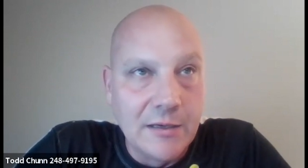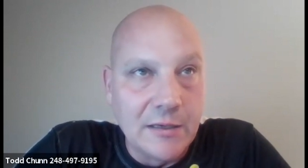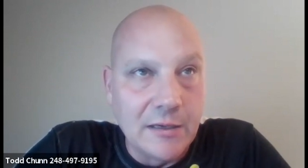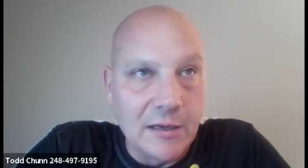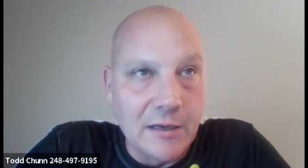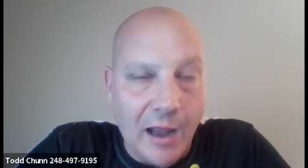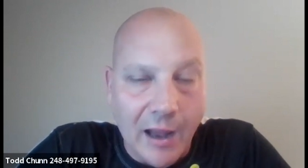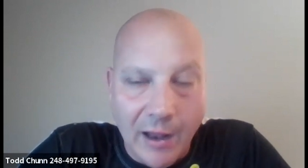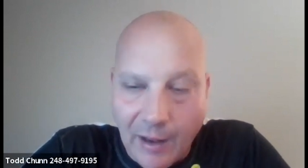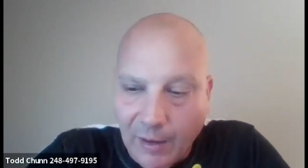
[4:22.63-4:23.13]

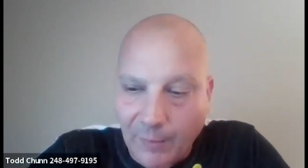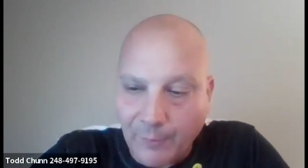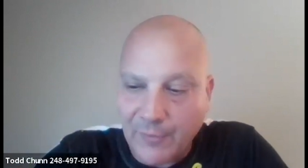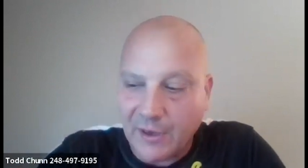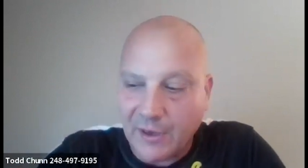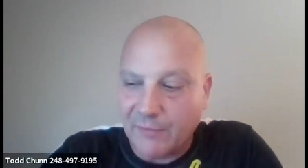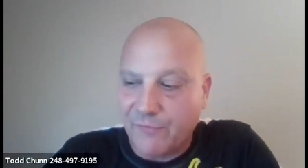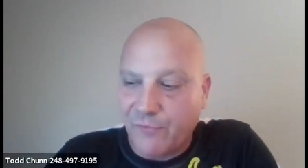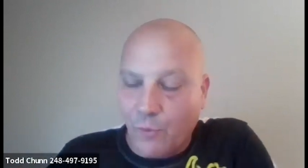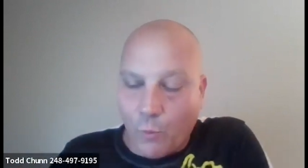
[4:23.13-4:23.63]
I
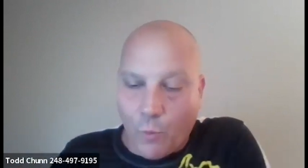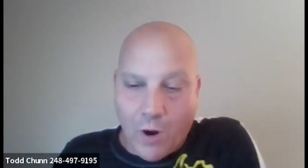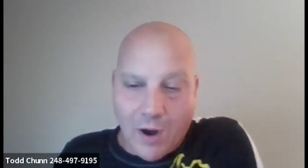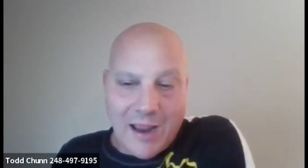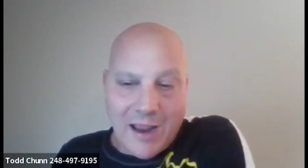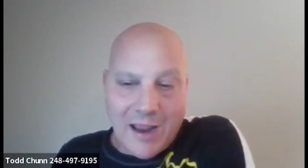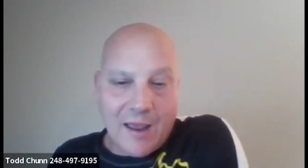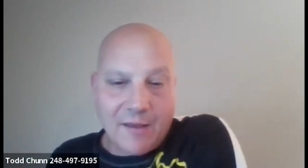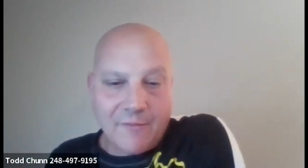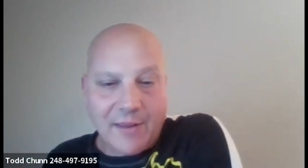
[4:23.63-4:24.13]
mean, for
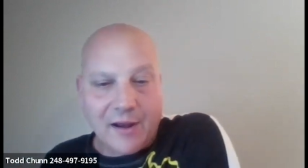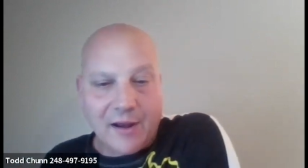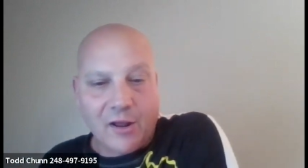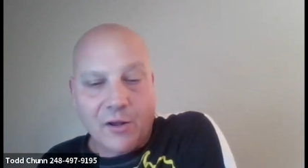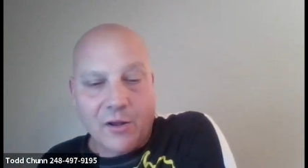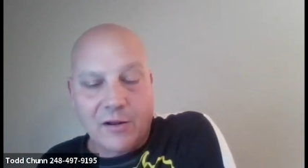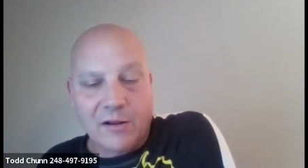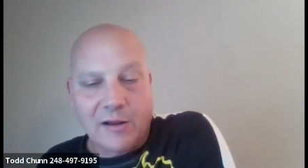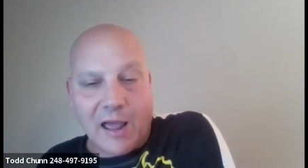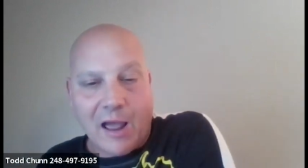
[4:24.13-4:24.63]
one guy,
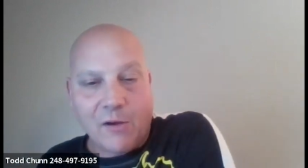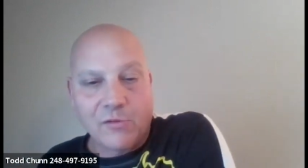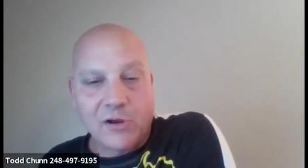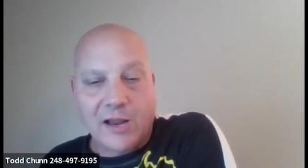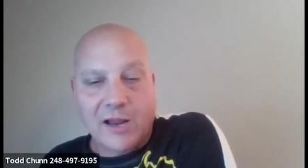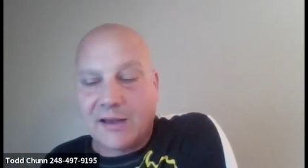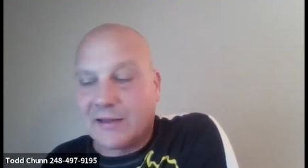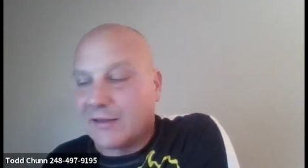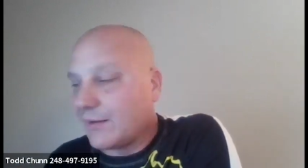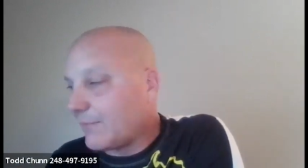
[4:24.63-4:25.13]
I would
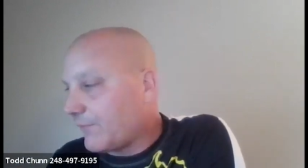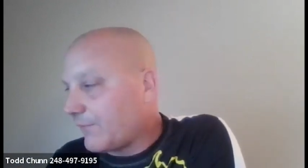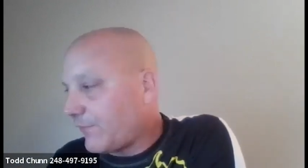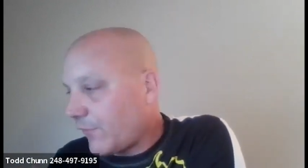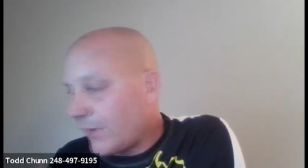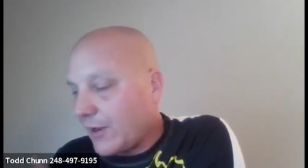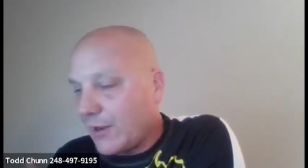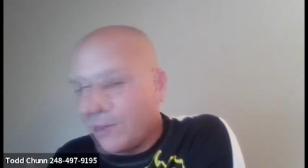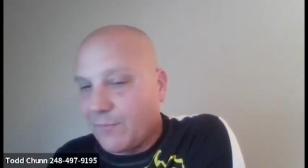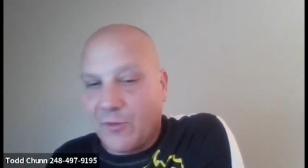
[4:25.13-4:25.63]
like to,
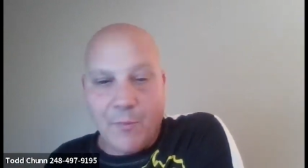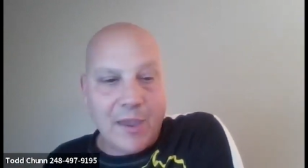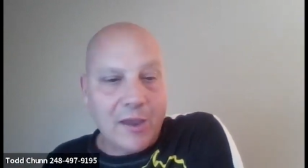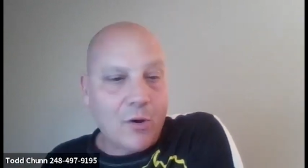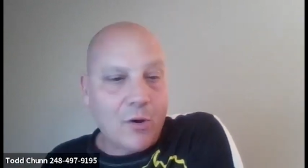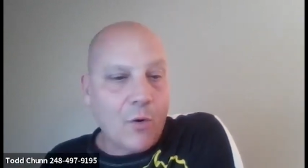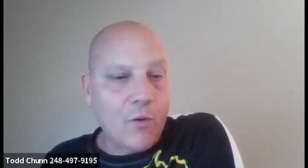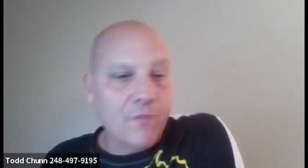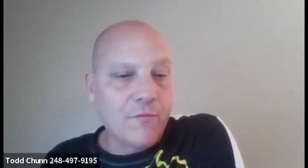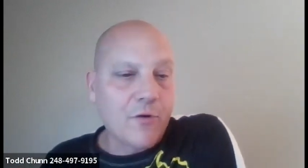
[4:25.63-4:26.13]
for him to
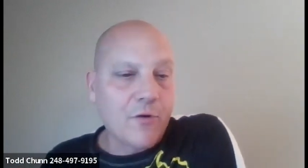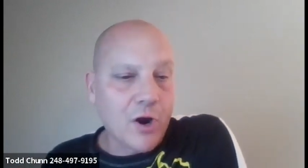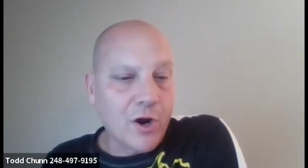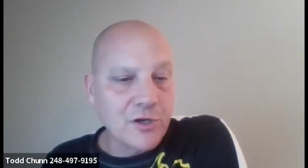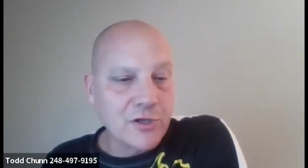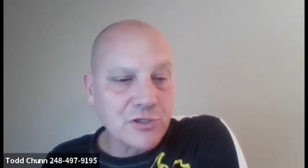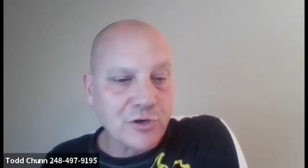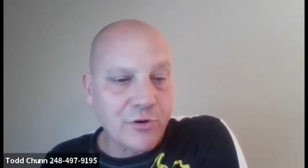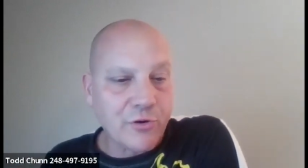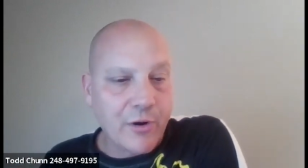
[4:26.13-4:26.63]
make over a
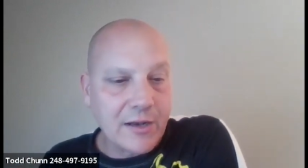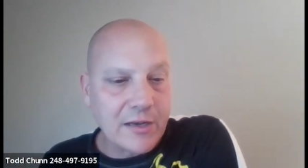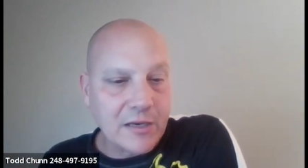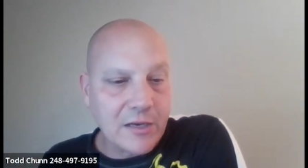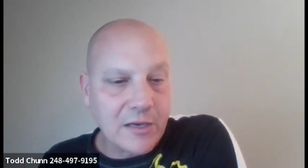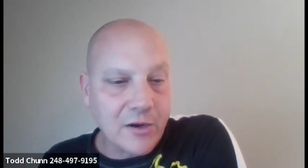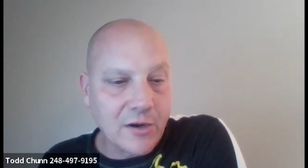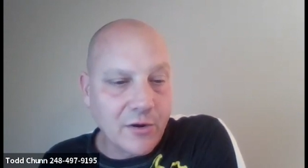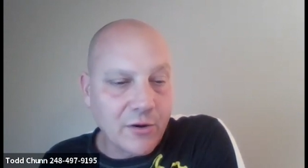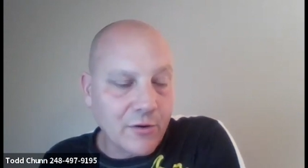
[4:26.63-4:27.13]
hundred grand a
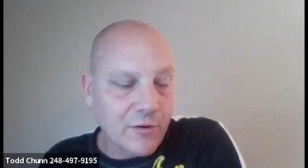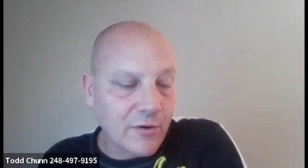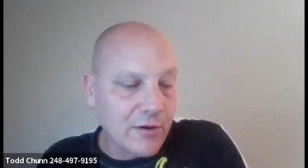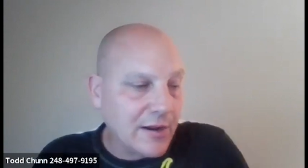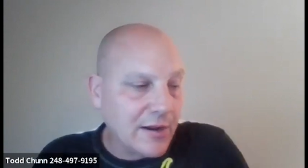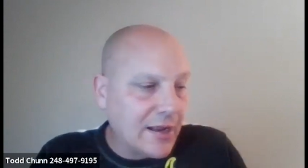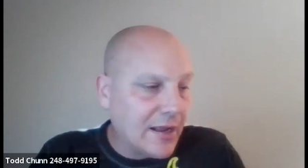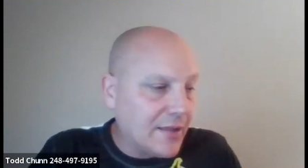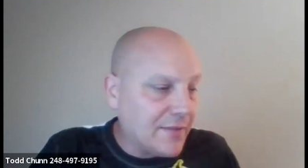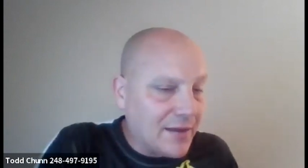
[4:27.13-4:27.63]
year,
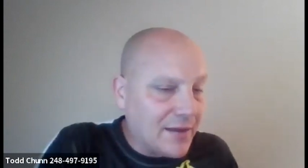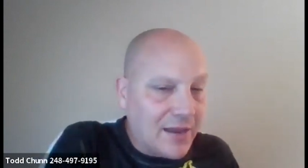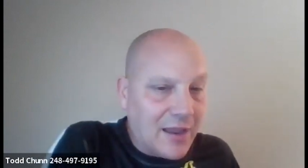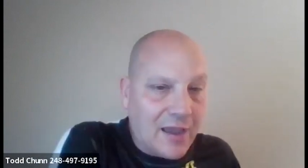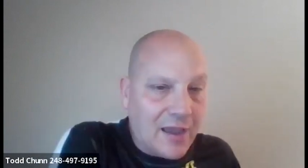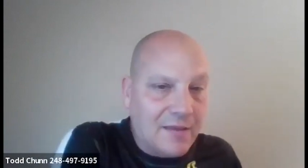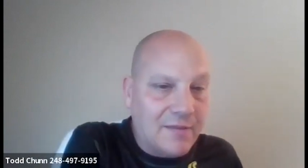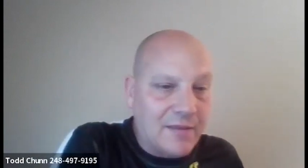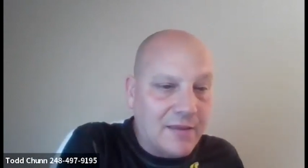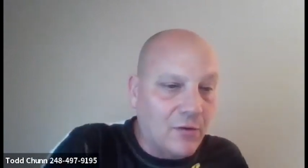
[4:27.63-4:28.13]
and the
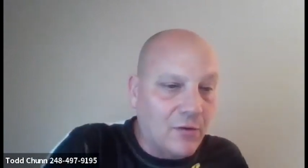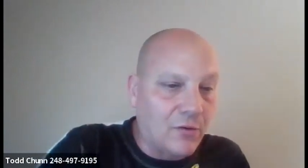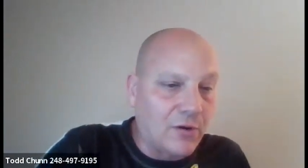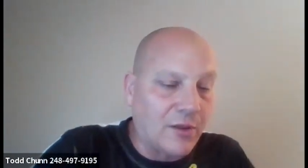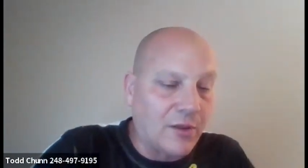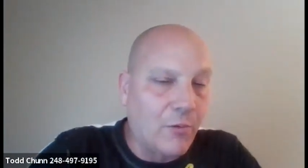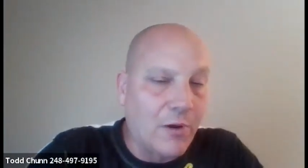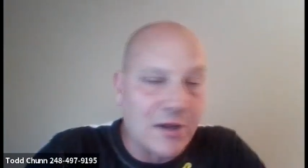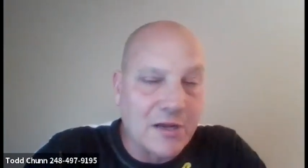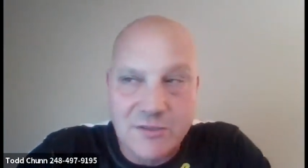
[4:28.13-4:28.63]
guy that
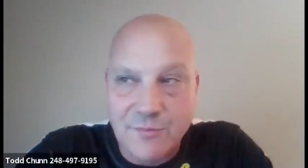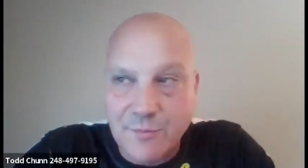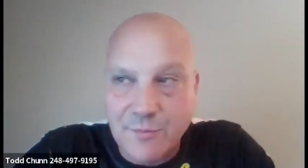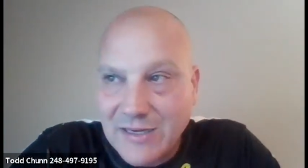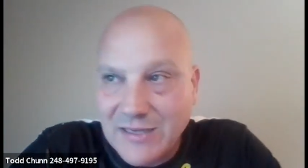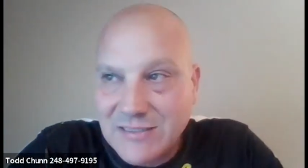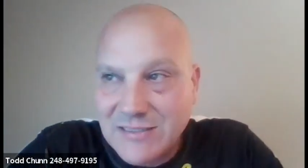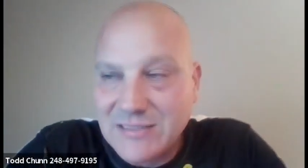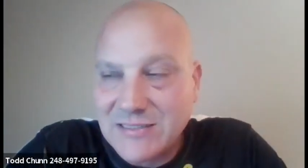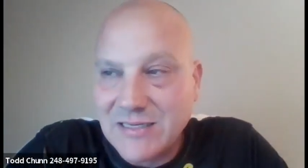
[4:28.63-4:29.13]
only wants to
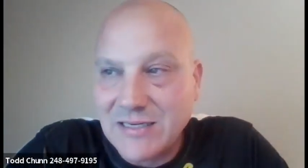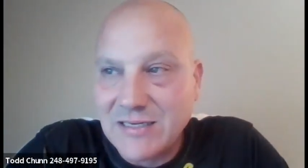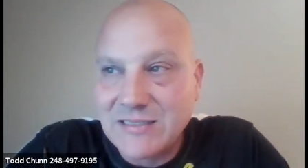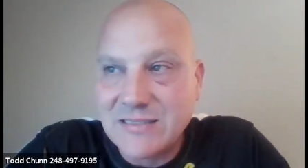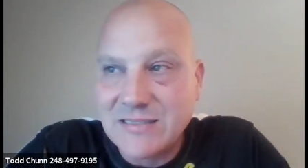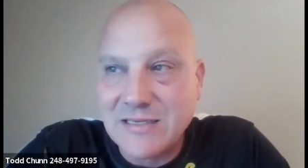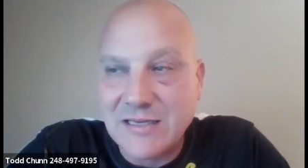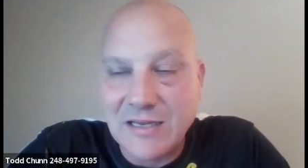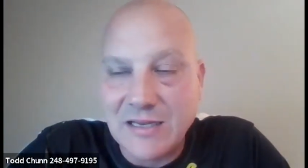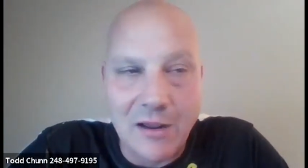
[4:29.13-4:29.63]
make
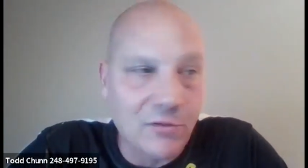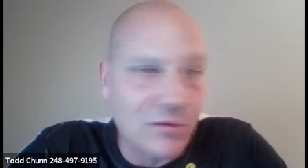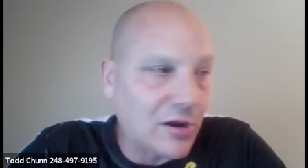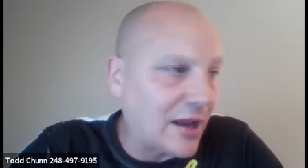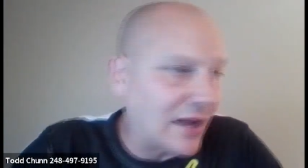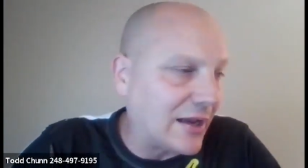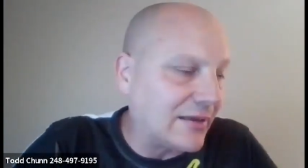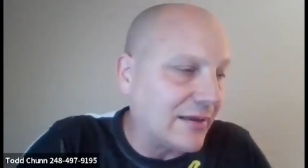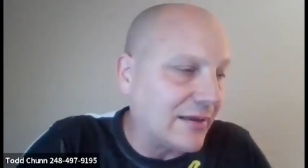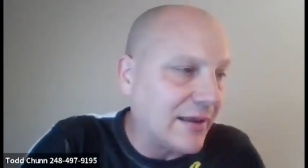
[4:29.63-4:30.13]
sixty, I would
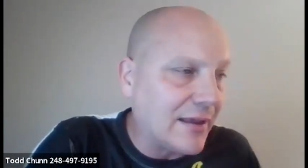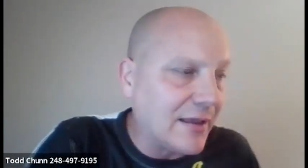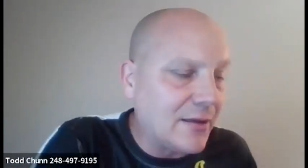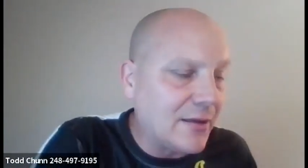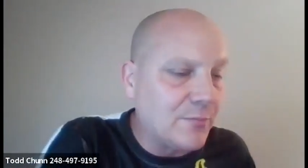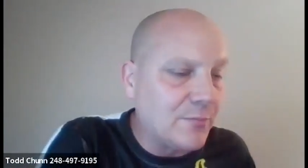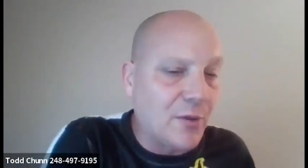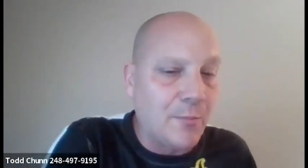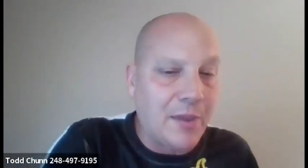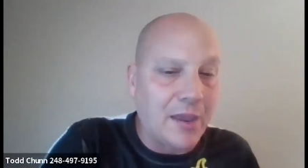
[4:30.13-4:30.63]
like
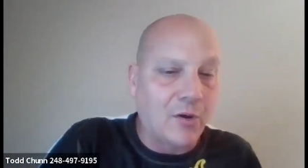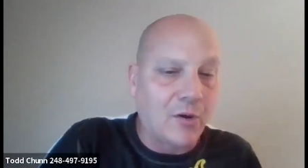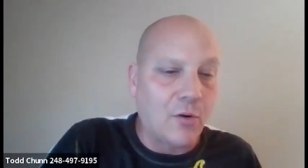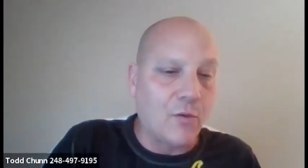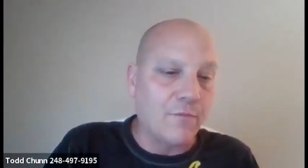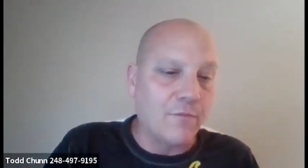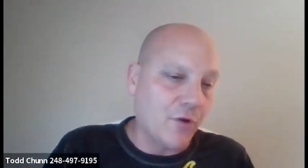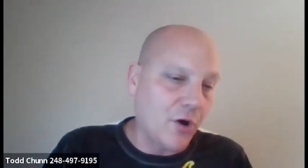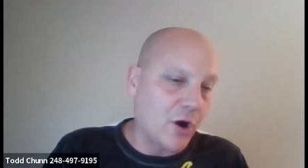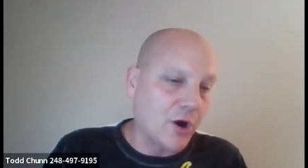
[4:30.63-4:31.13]
him to make
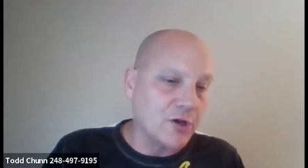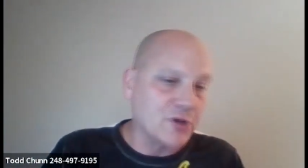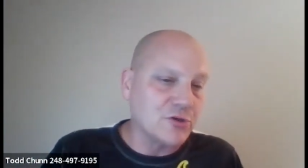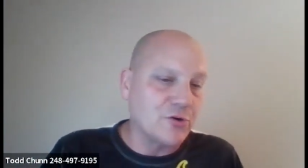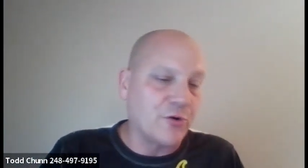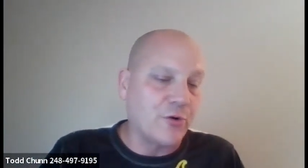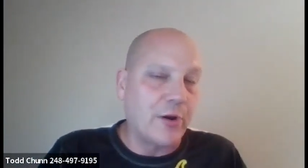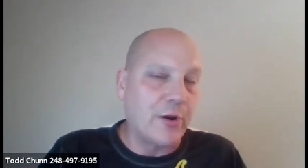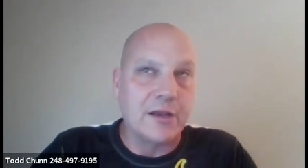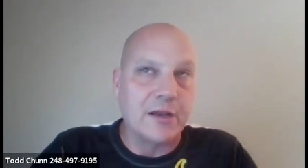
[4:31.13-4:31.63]
over a
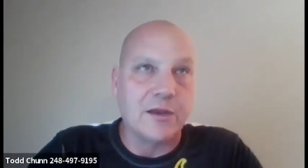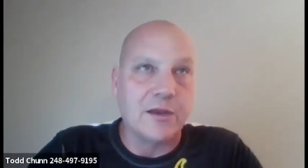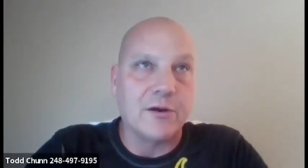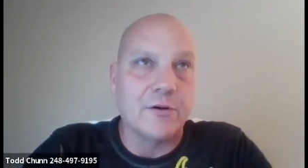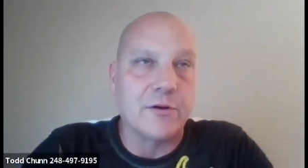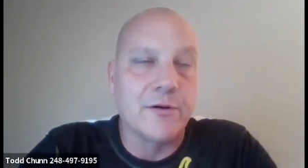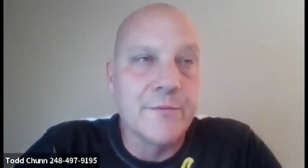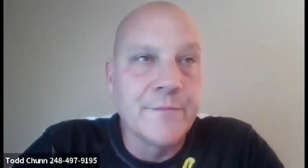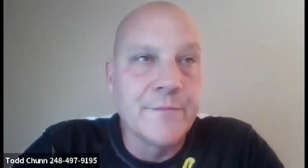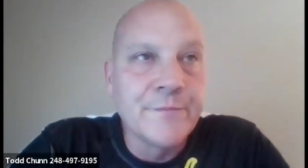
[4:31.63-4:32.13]
hundred grand a
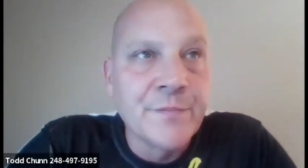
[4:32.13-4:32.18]
year.